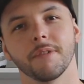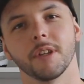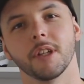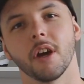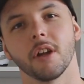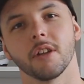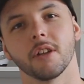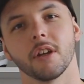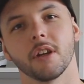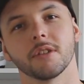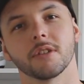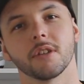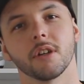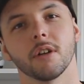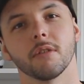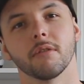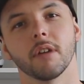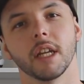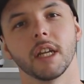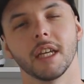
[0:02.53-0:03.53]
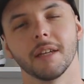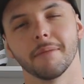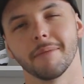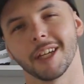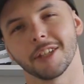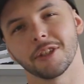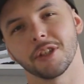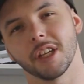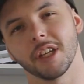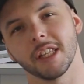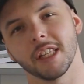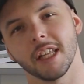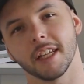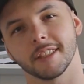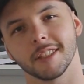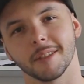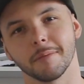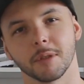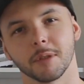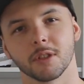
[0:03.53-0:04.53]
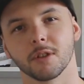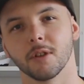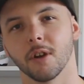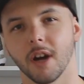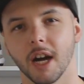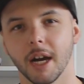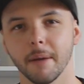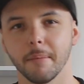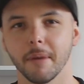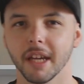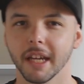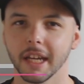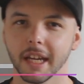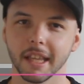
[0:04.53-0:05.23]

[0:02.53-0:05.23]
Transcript: If you don't know so already, make sure you hit that subscribe,